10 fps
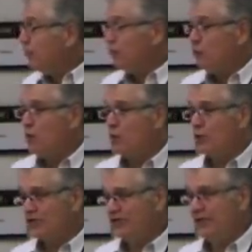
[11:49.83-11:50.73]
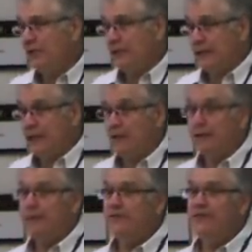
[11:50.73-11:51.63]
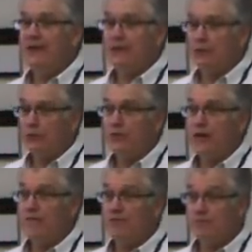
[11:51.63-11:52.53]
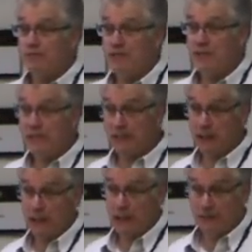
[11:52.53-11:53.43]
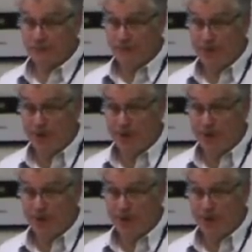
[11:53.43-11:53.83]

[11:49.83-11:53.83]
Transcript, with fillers: So what we're seeing now is that we have the beginning of the